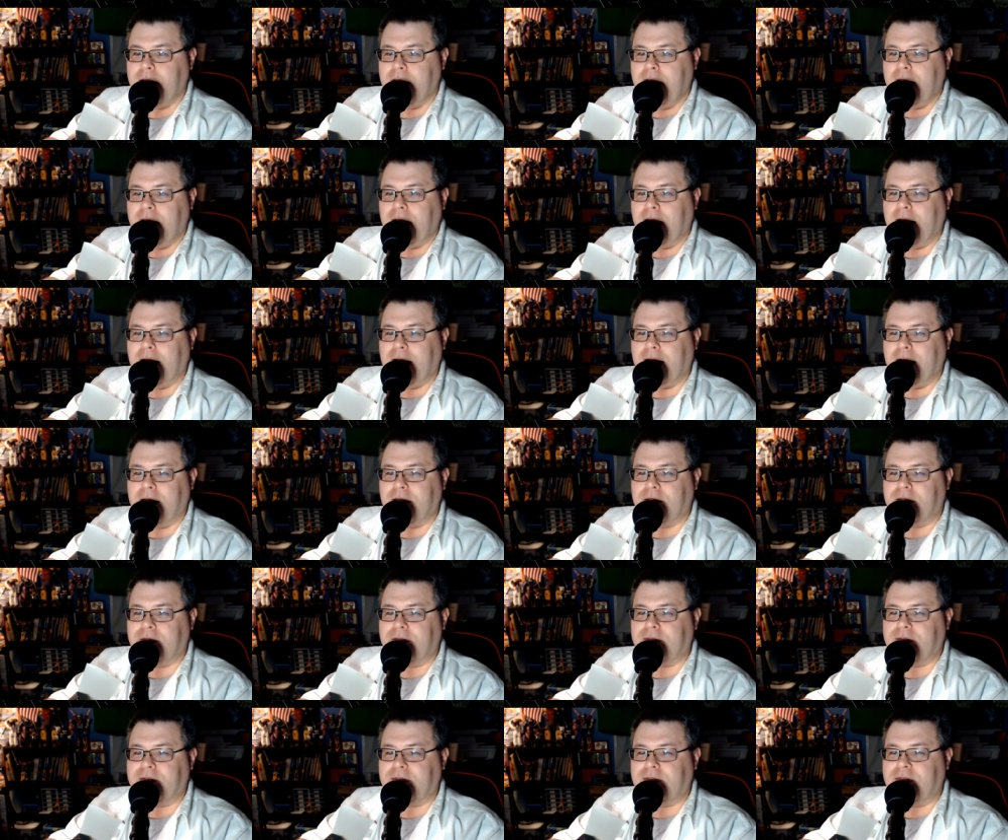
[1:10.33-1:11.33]

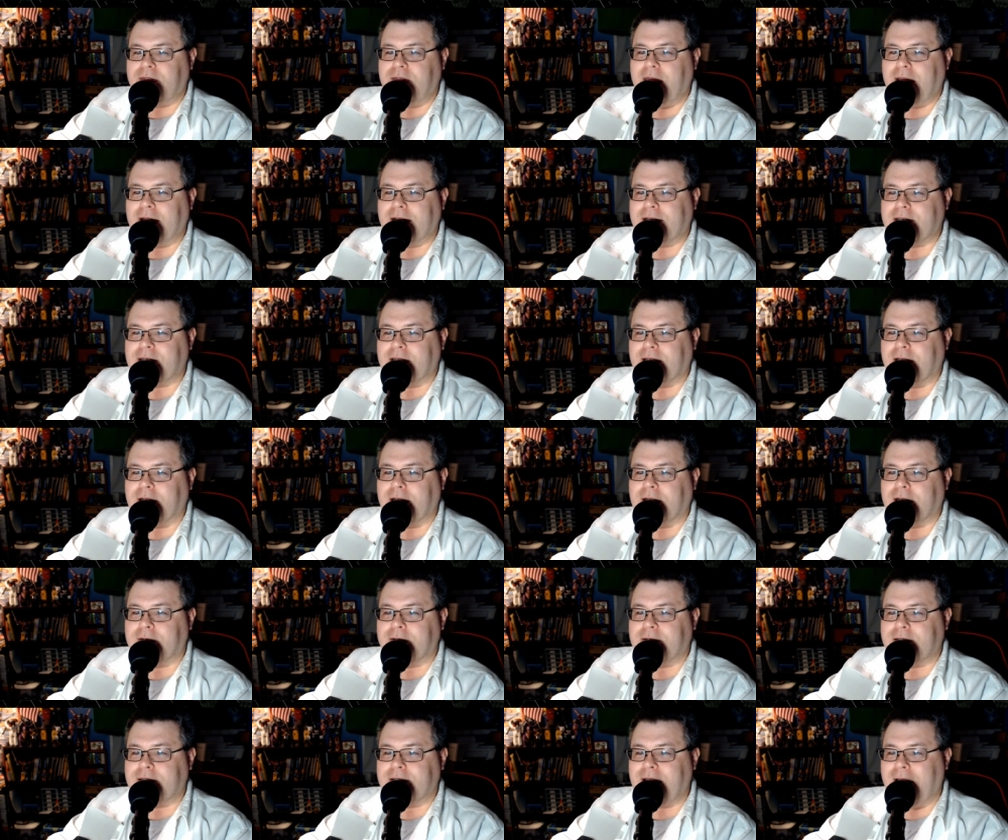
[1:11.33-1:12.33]
That
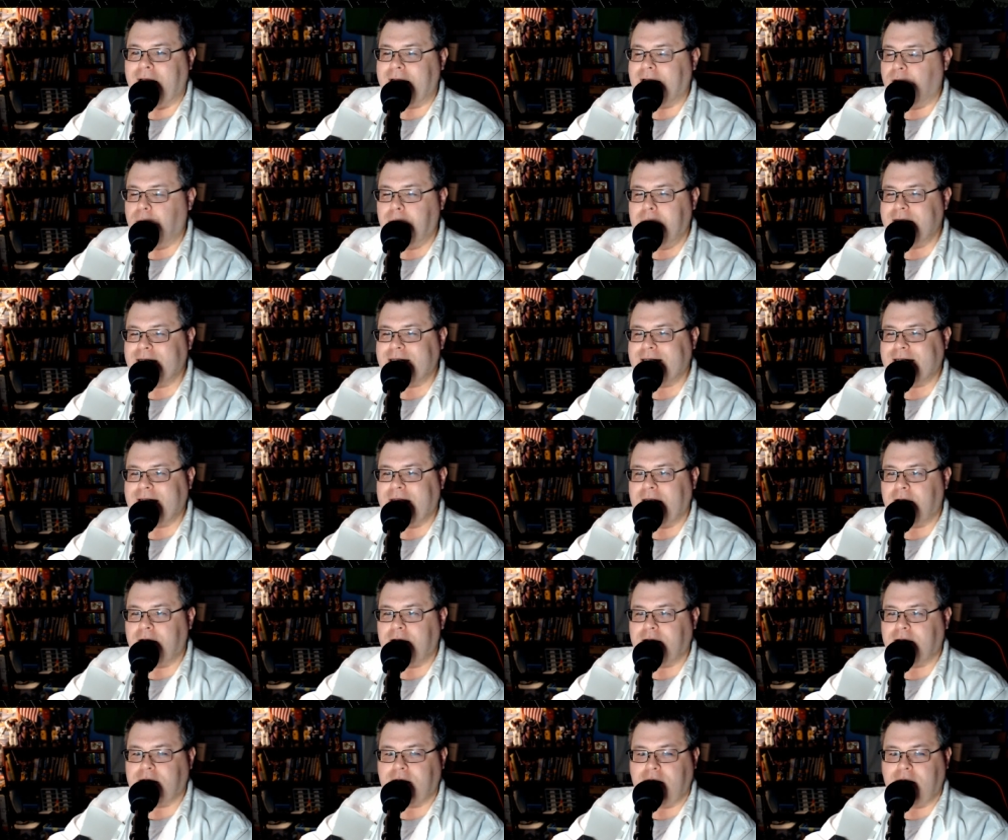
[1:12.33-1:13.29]
Dinomus character.